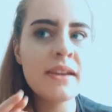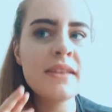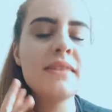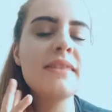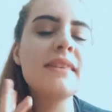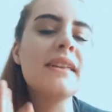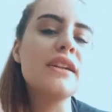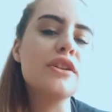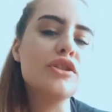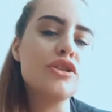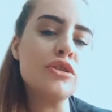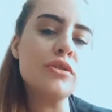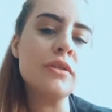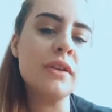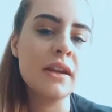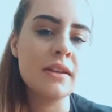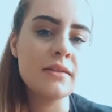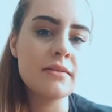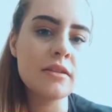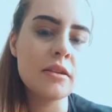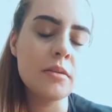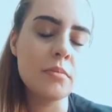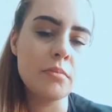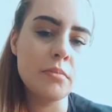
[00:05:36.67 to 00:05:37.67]
that I do get
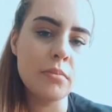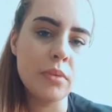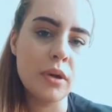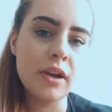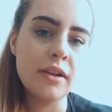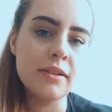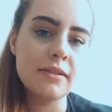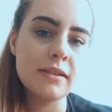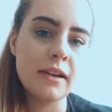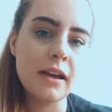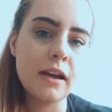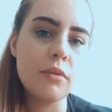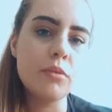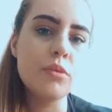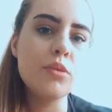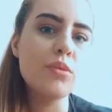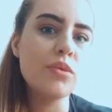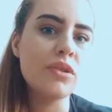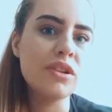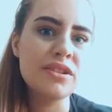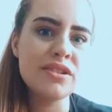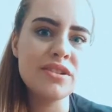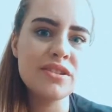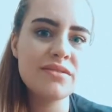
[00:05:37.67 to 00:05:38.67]
skin breakdown,
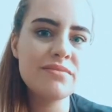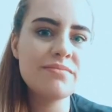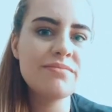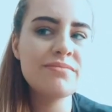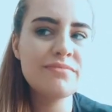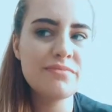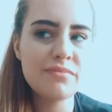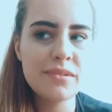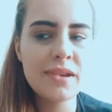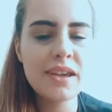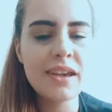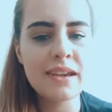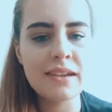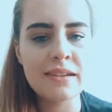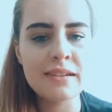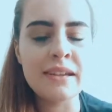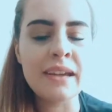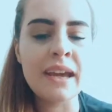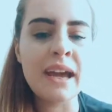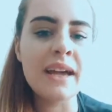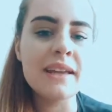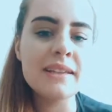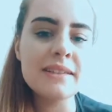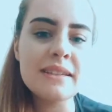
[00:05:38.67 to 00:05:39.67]
which
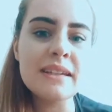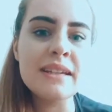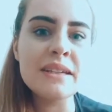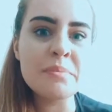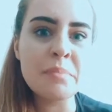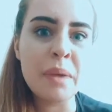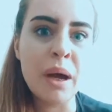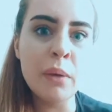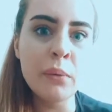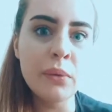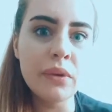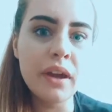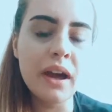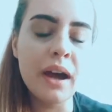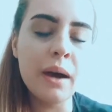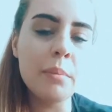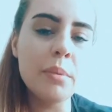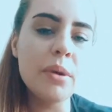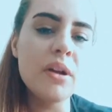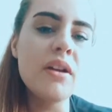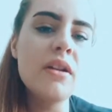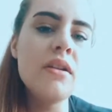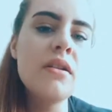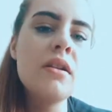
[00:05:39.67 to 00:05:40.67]
EDS is bound to
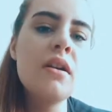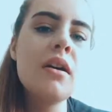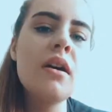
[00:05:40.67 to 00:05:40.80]
happen.